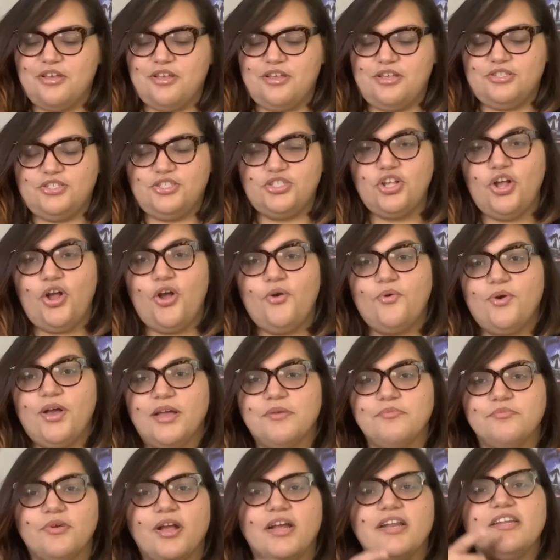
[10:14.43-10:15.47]
So
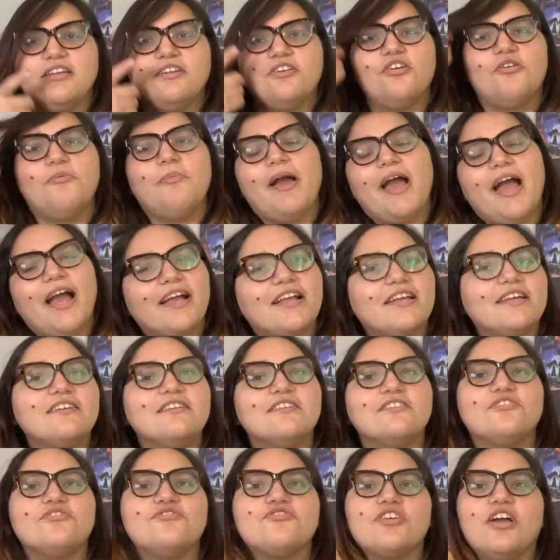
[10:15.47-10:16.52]
I'm ready to go back
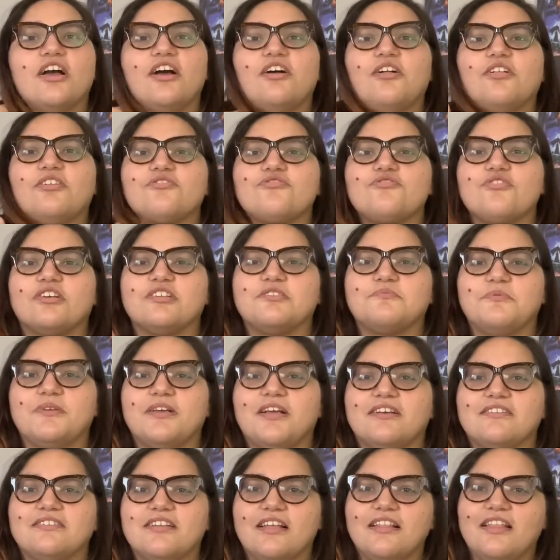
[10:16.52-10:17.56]
into gel just
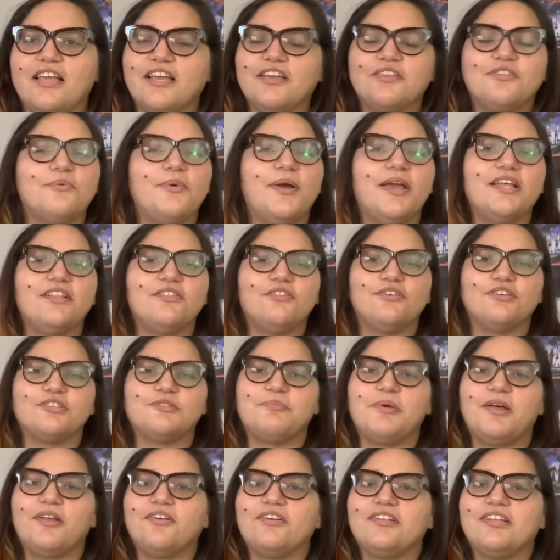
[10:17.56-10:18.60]
because I like the way it looks
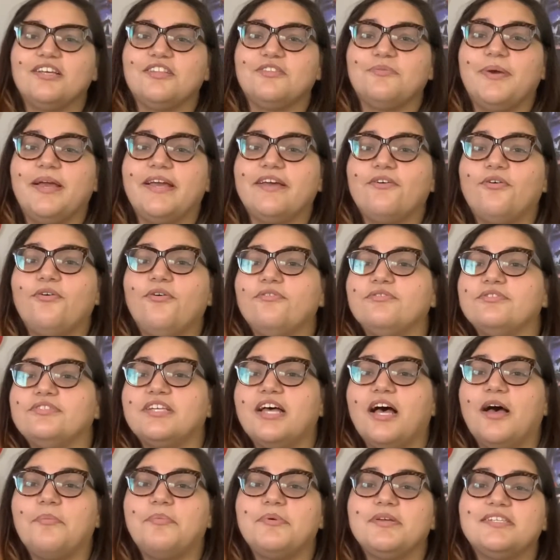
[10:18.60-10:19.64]
better. I like the way it holds
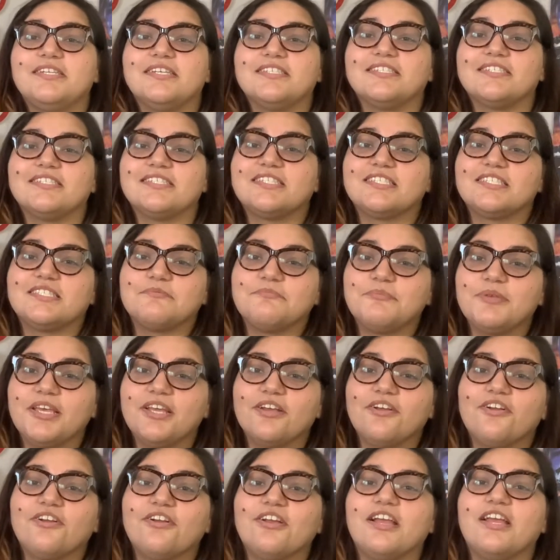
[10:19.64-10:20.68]
up. It doesn't
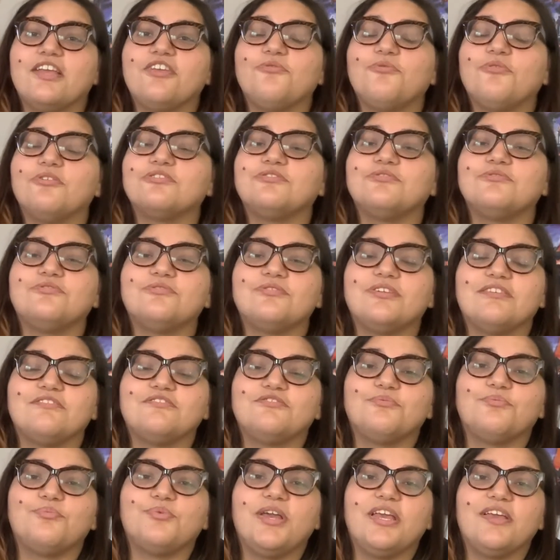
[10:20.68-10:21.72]
smear. You also don't have
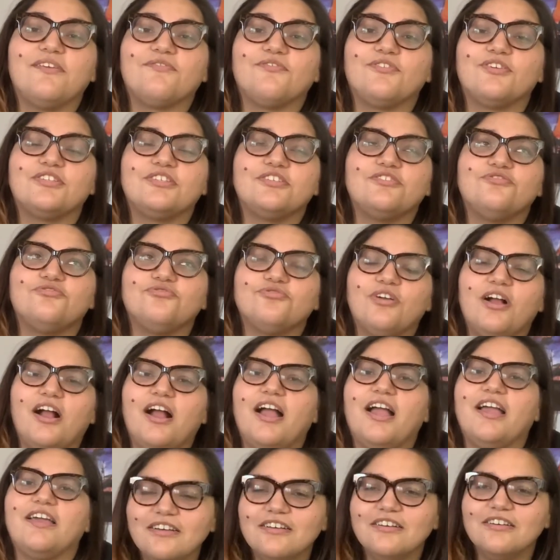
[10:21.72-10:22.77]
to wait for it to
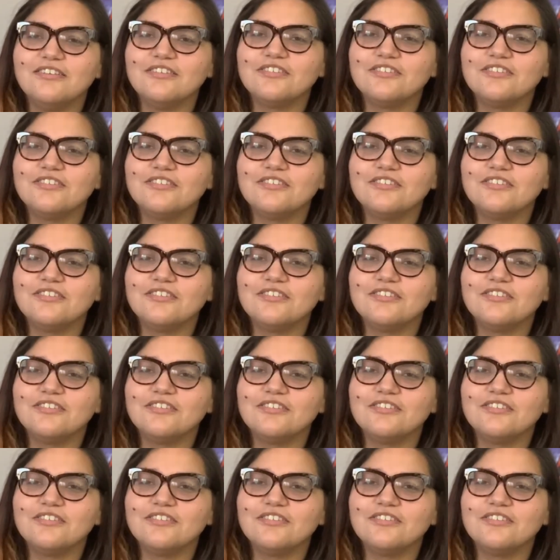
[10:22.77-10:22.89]
dry.